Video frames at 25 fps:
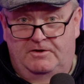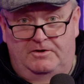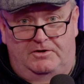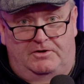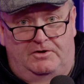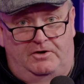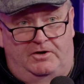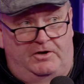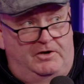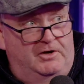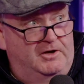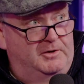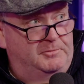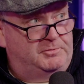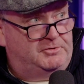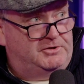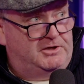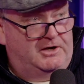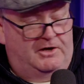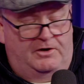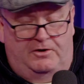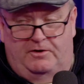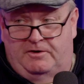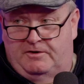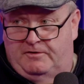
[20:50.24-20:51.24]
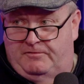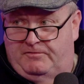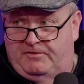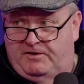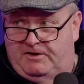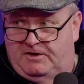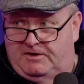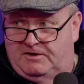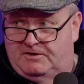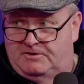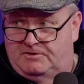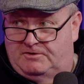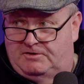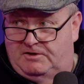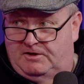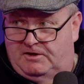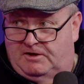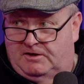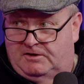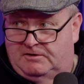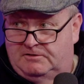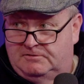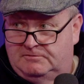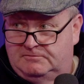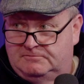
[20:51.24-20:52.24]
You're going to upset all the vegans
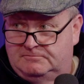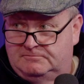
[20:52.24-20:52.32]
here.